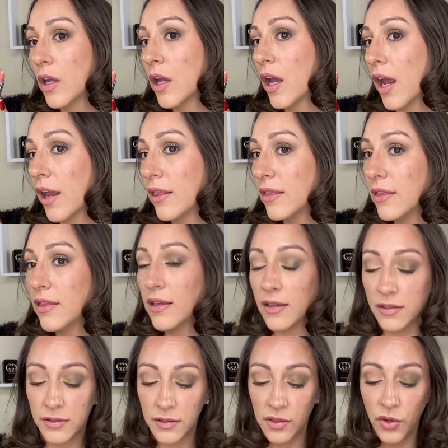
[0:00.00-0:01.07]
and
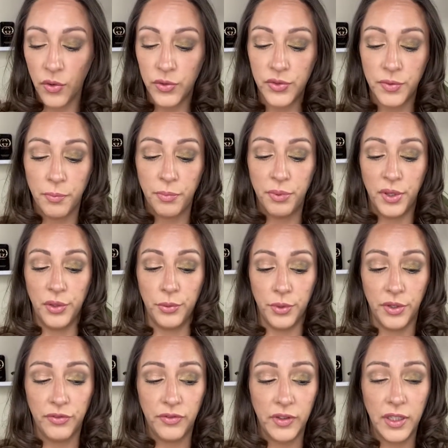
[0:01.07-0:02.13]
this goes
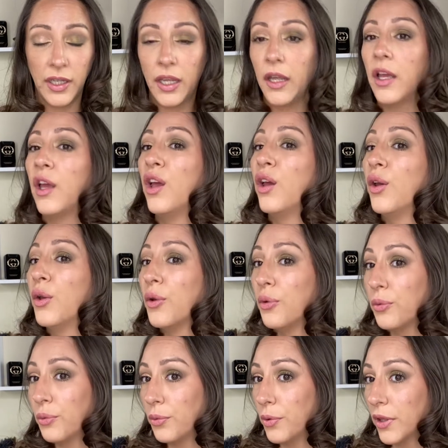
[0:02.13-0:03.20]
beautifully
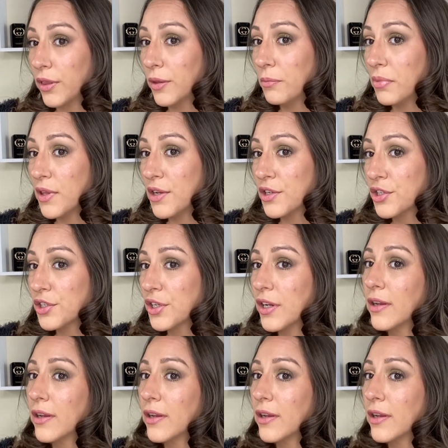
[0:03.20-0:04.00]
with the blush,